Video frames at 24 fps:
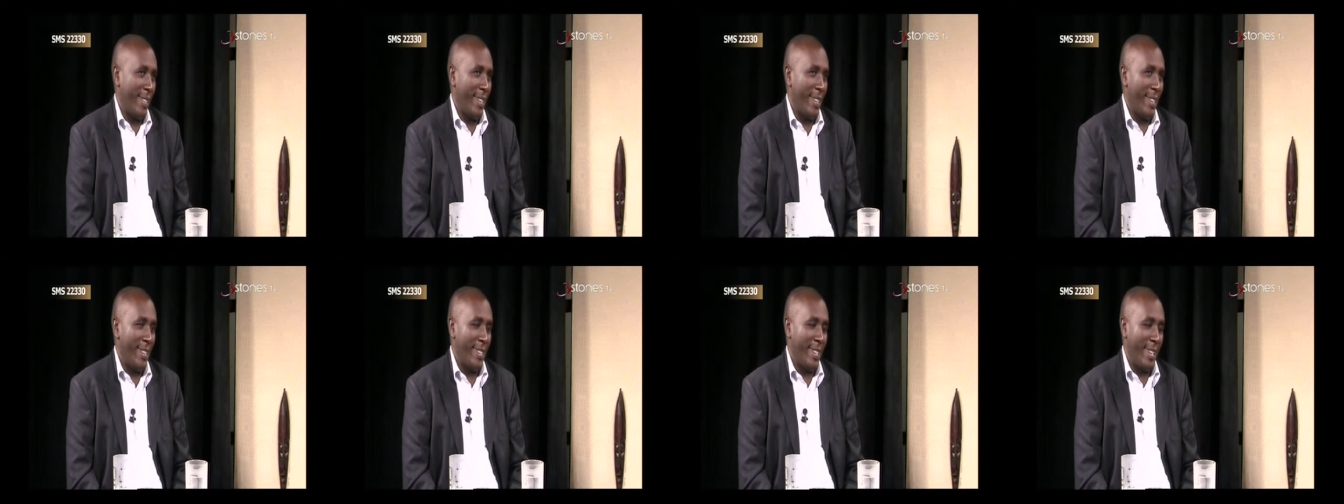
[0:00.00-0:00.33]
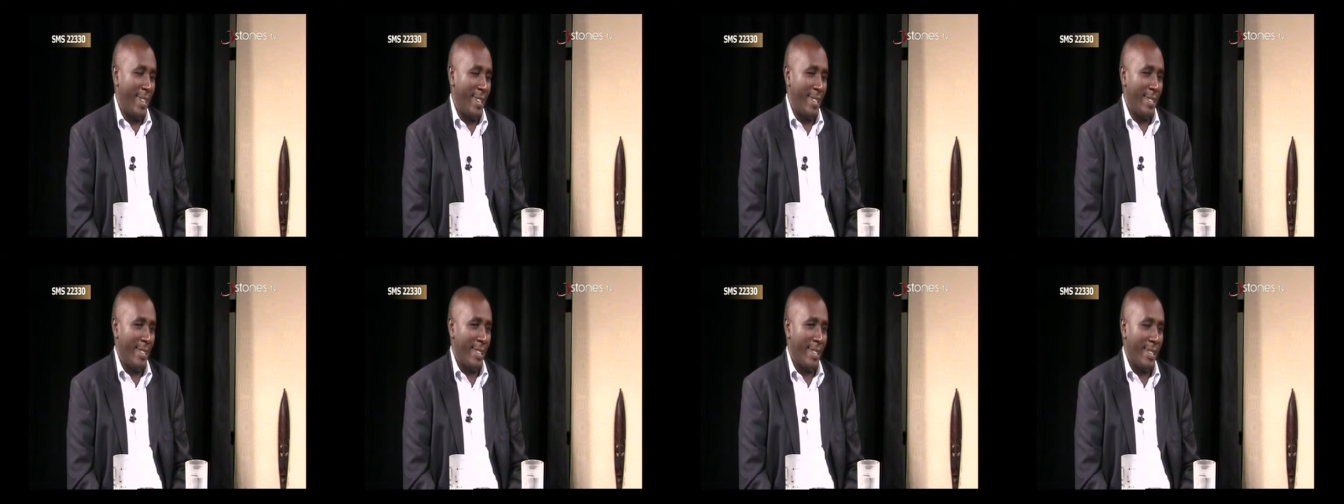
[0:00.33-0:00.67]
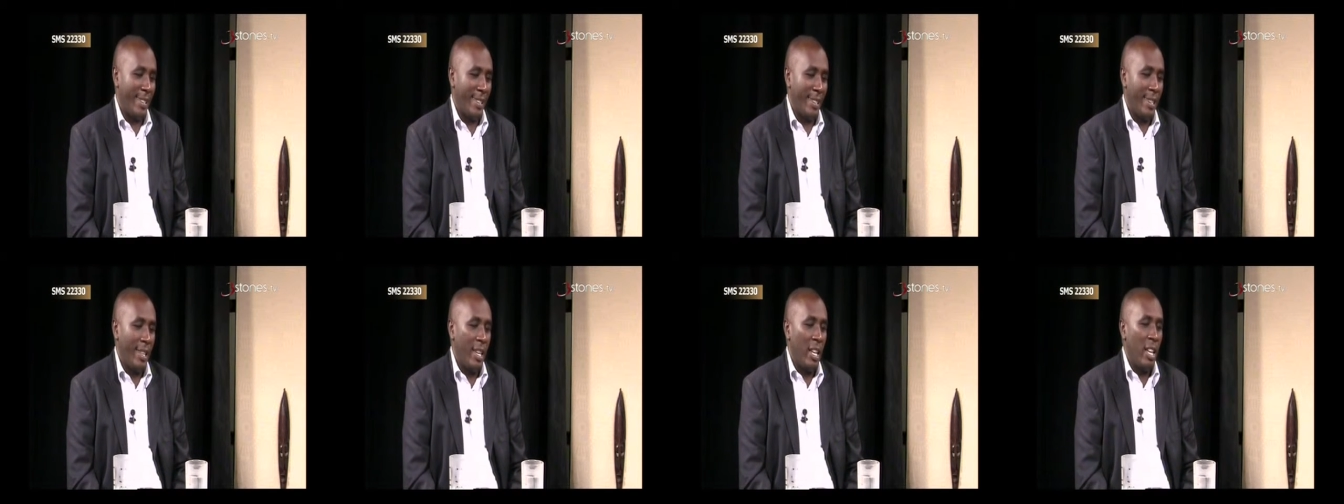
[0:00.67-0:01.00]

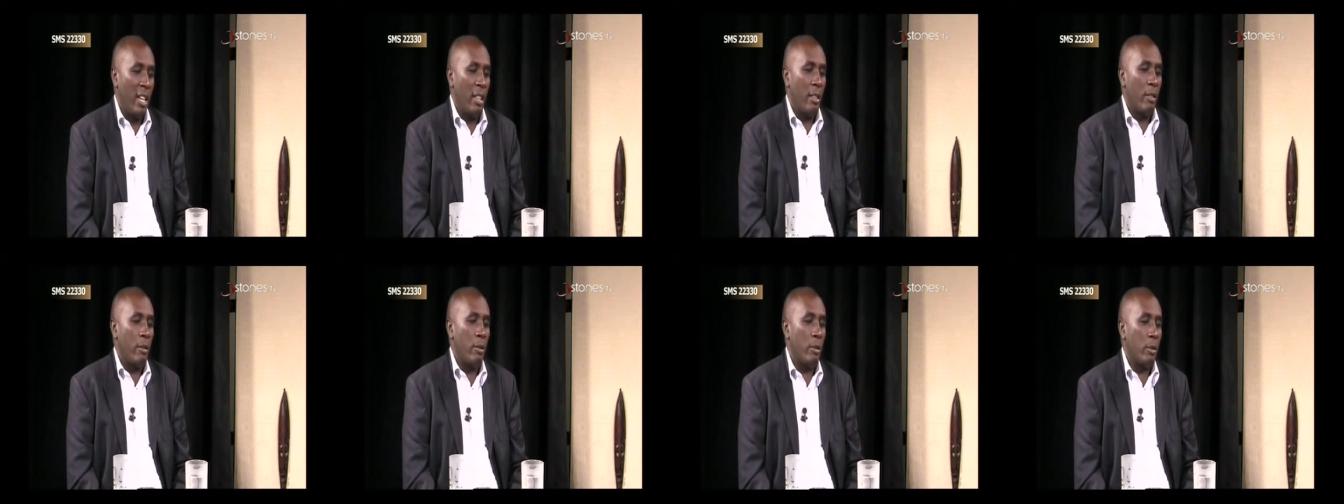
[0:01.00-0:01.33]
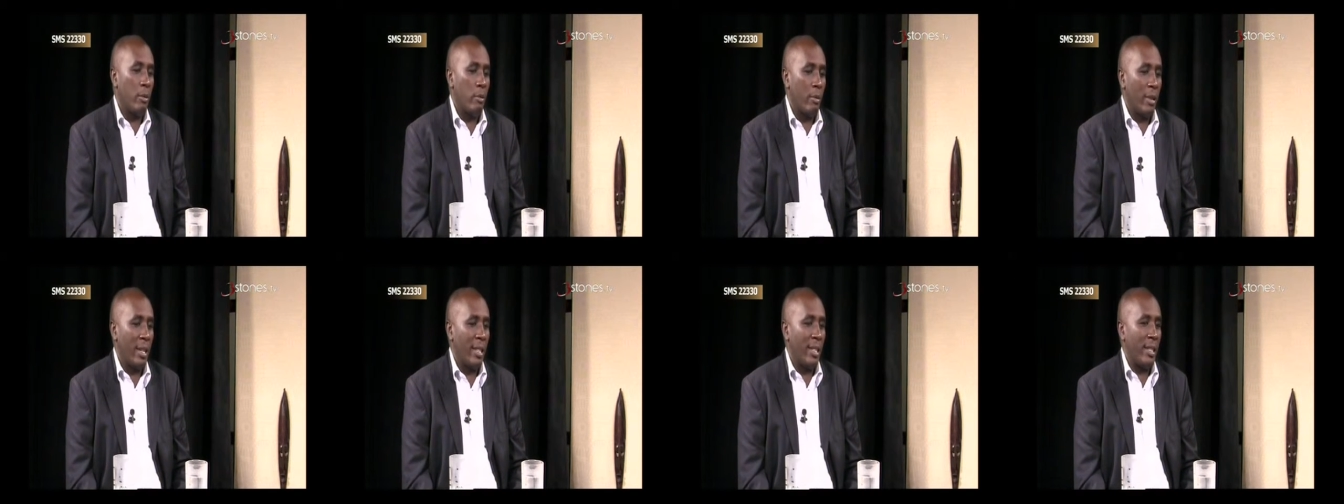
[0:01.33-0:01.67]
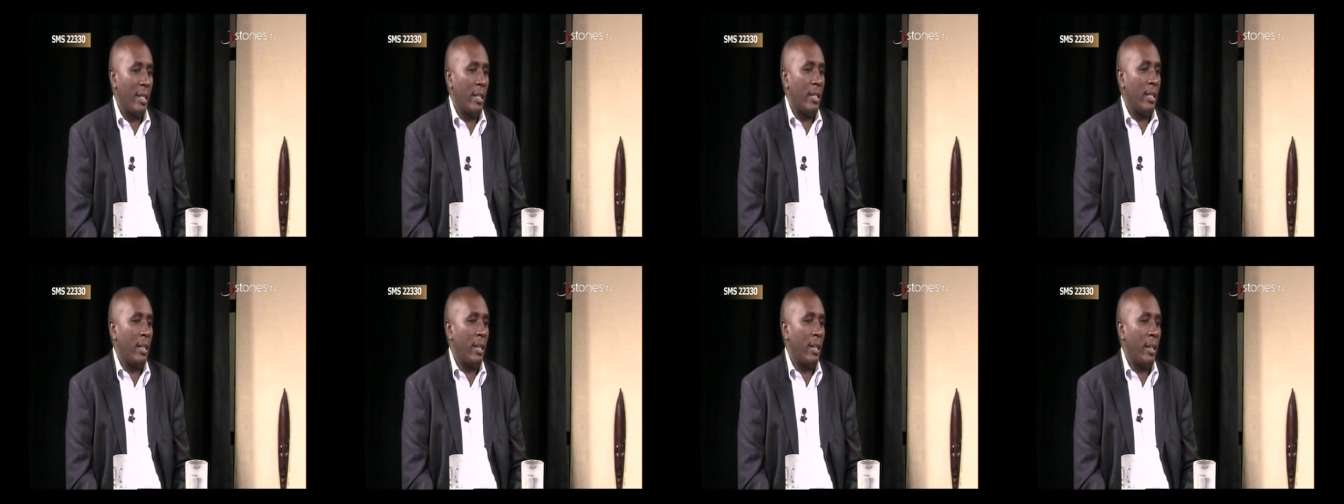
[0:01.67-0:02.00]
Seizures. Those ones
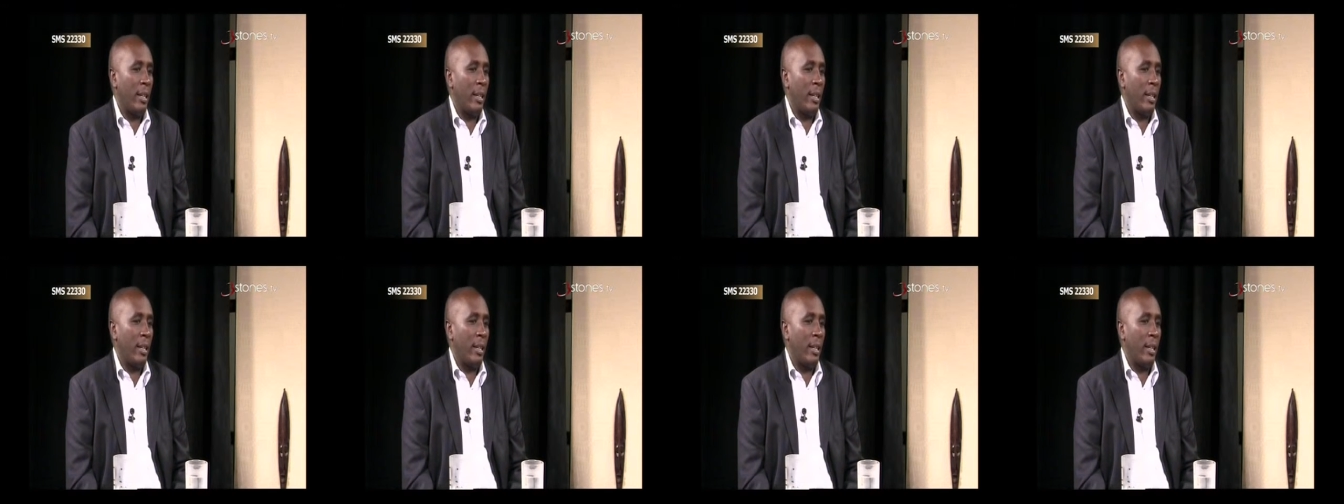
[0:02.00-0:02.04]
that